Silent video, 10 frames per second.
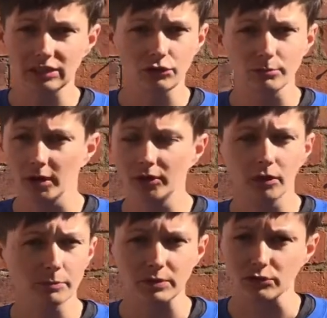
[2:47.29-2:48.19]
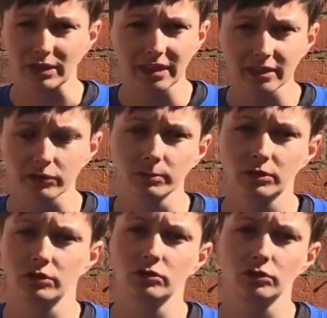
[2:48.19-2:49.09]
you might not be drinking as much
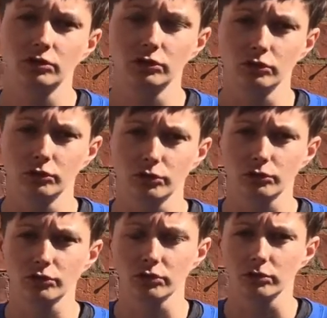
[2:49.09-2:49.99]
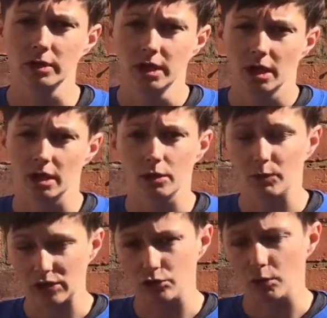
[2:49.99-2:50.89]
as you're used to when
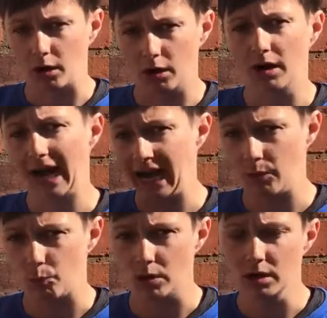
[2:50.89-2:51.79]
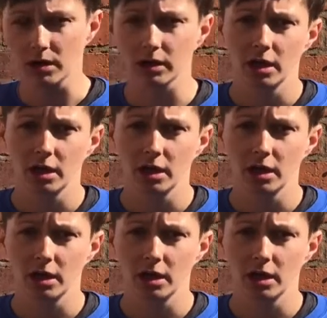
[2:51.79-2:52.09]
you are at work.